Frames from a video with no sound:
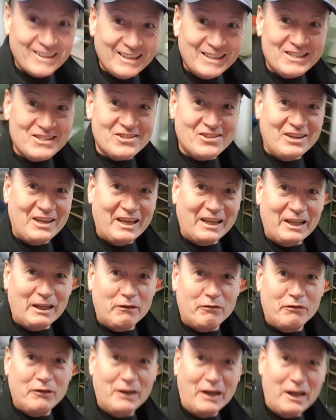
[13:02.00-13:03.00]
Let's see how they
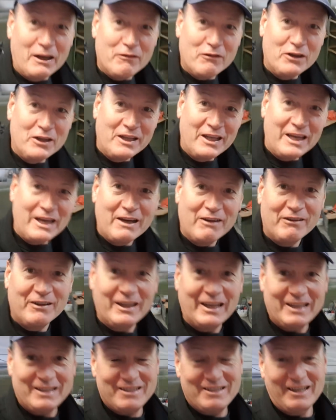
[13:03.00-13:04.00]
fit over in there, in
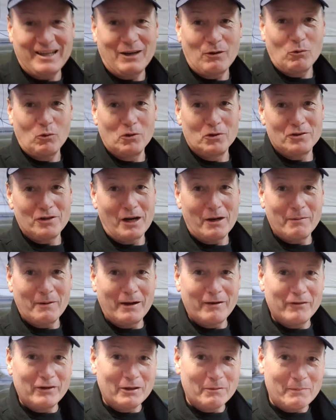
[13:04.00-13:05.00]
that uh, wardrobe
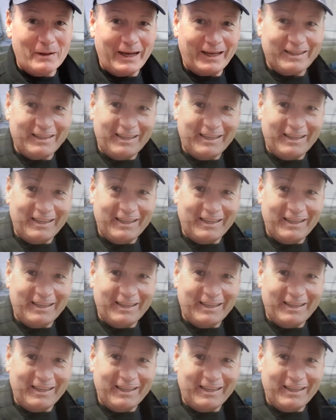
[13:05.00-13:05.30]
over in the back